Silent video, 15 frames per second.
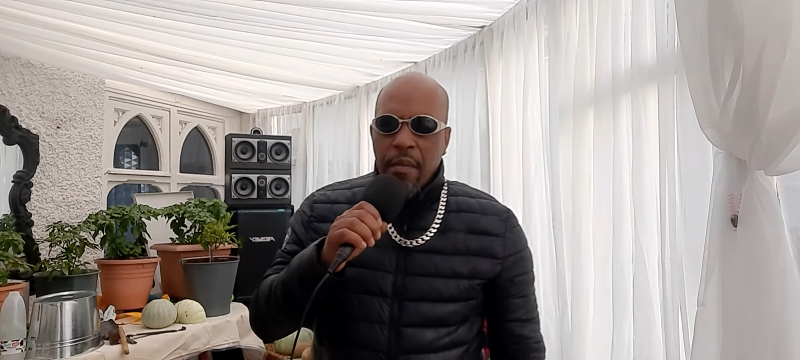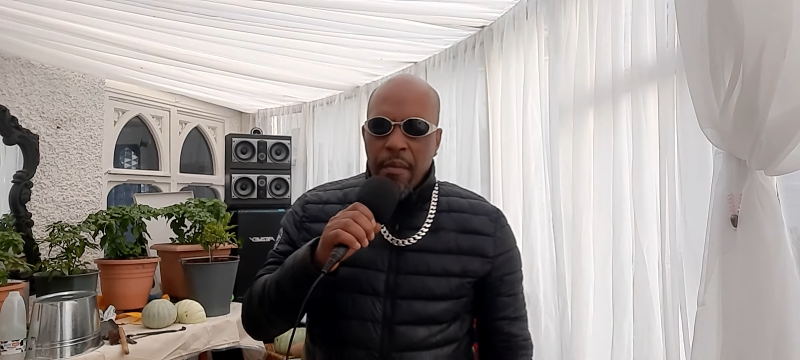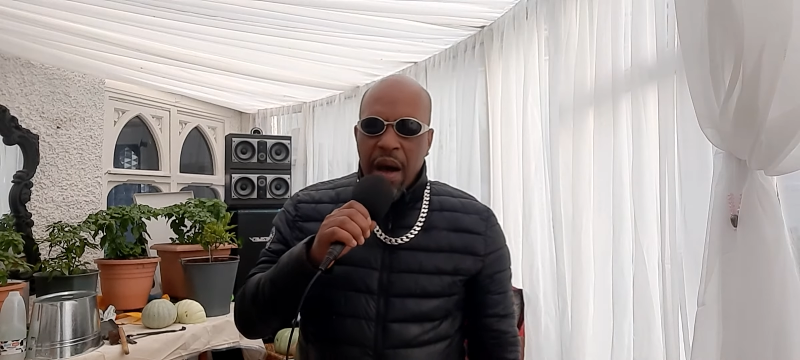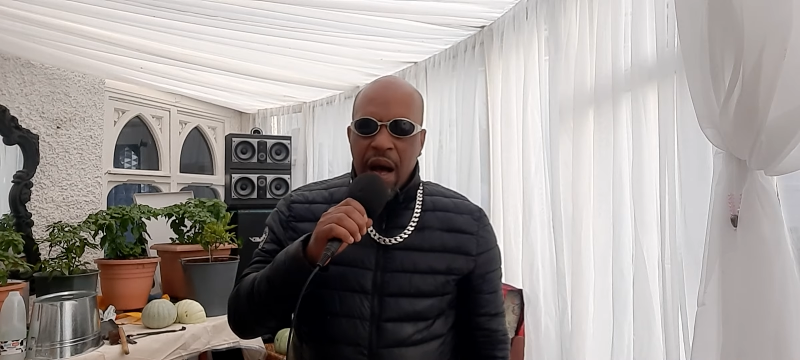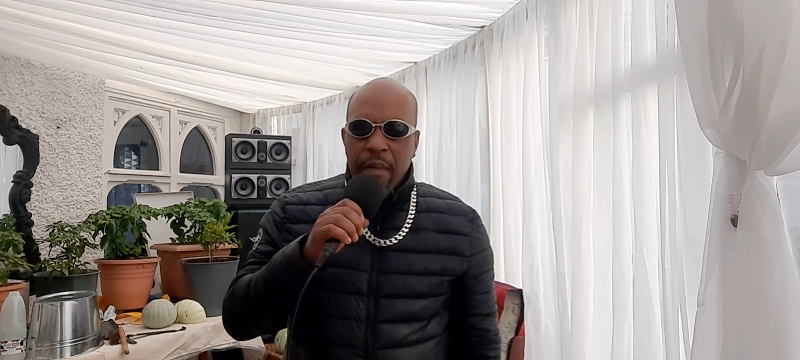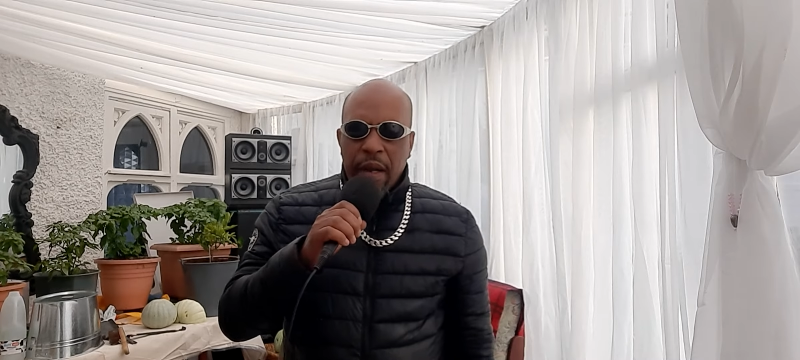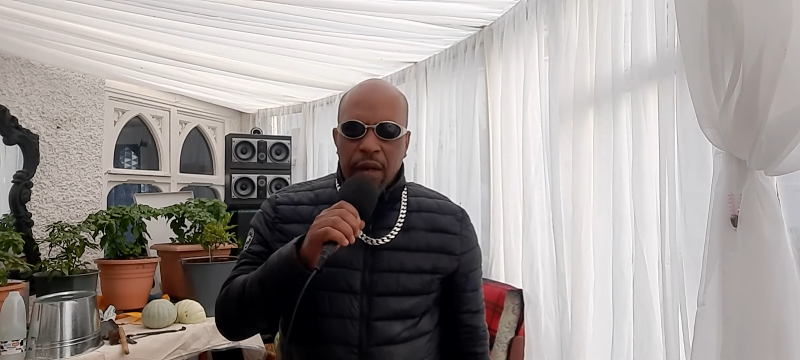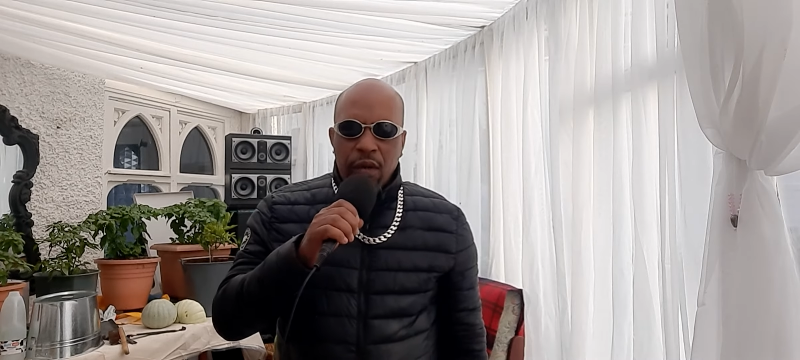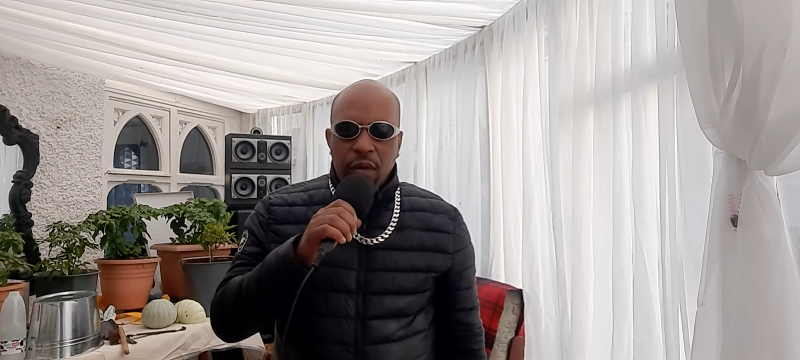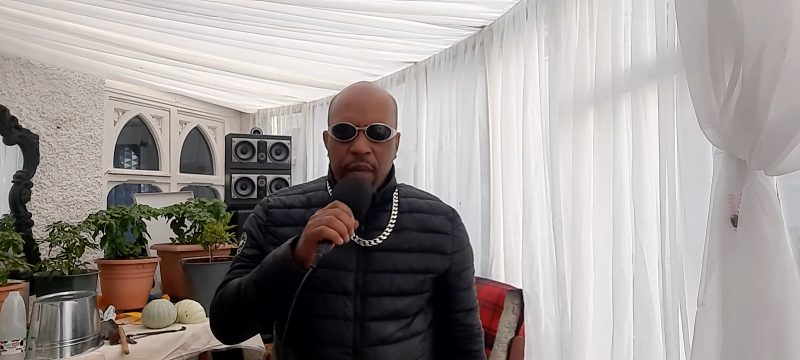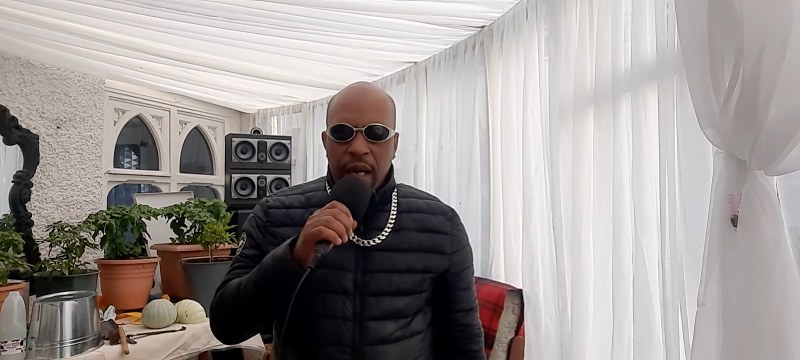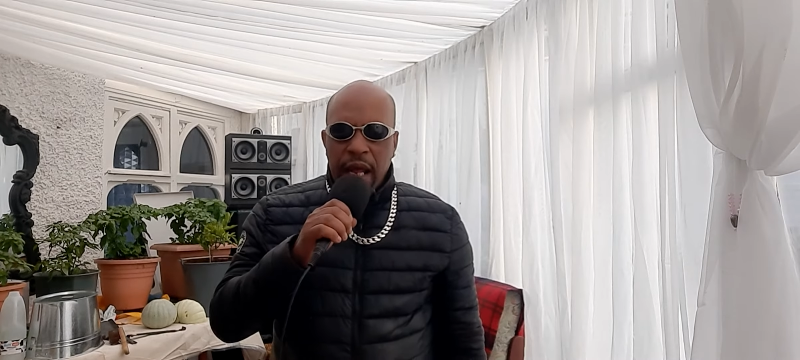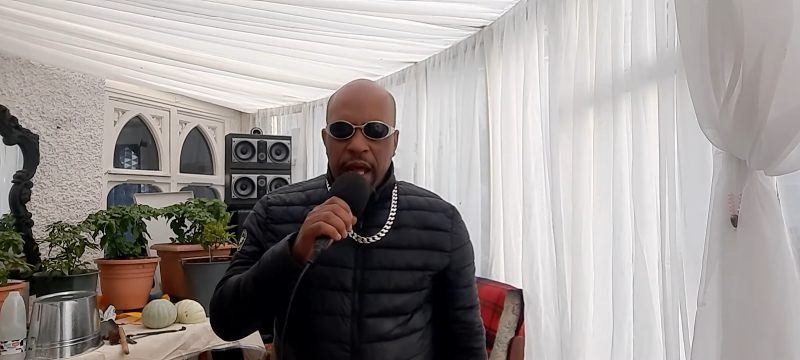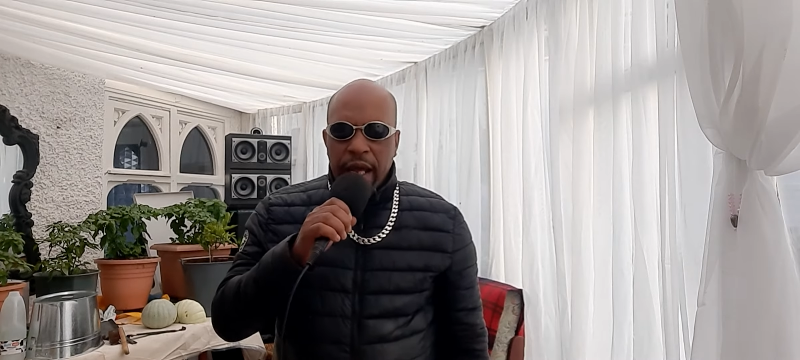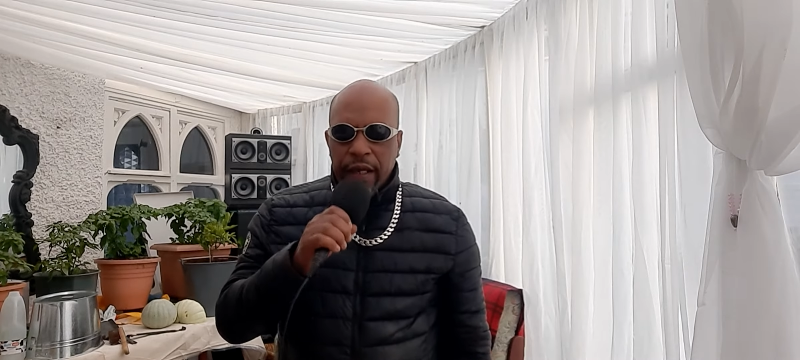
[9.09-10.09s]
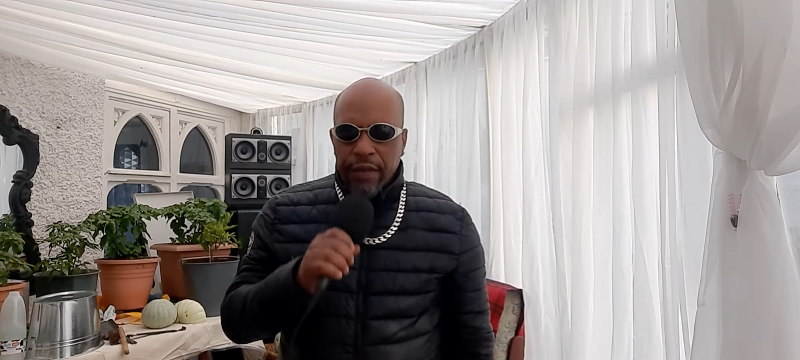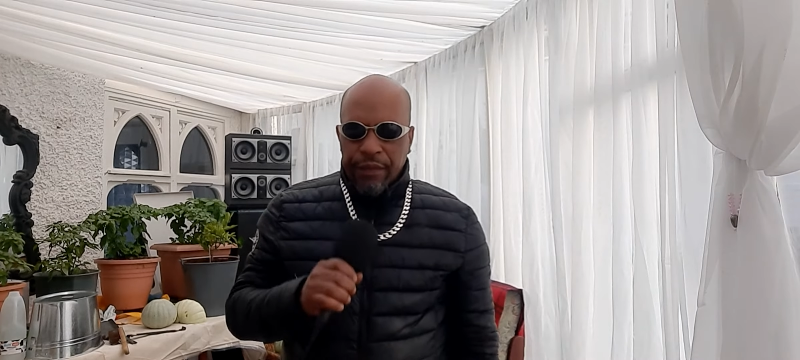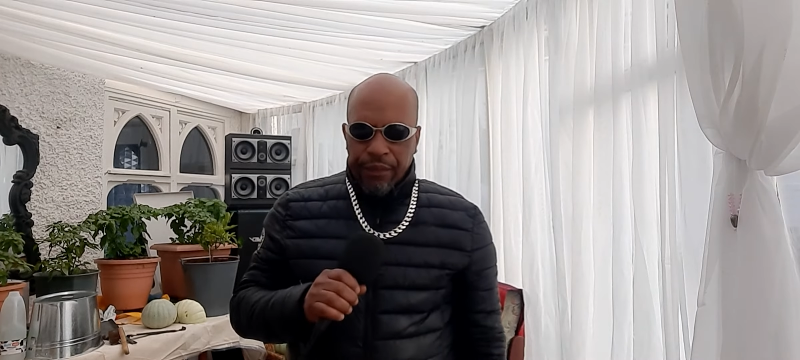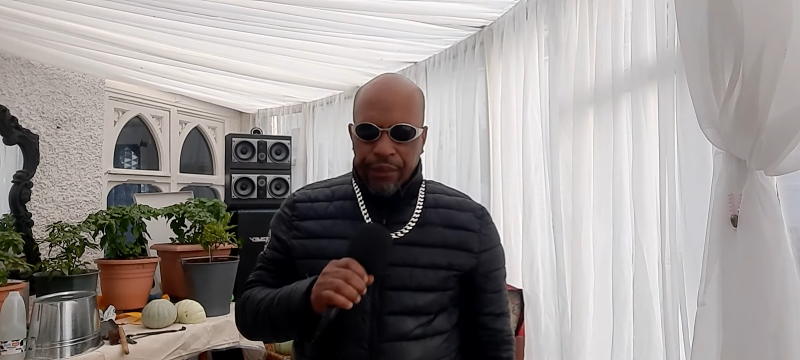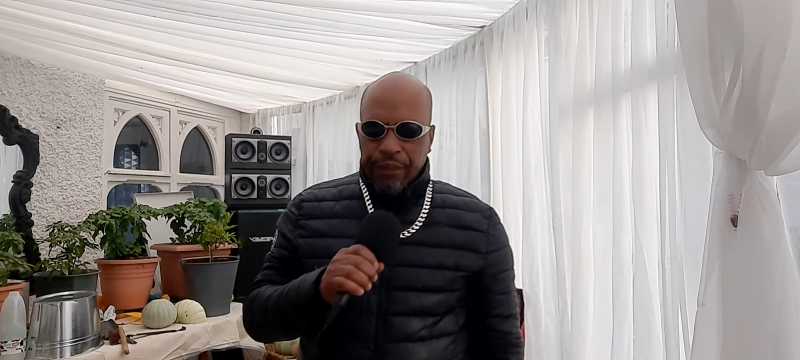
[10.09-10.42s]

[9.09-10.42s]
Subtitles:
Baba Lumbalang.